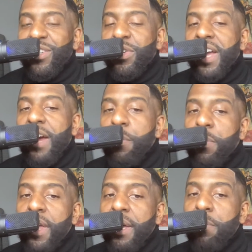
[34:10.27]
you have
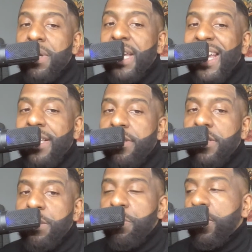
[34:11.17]
plan B and
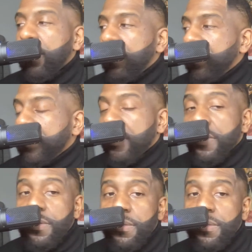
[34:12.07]
C pills.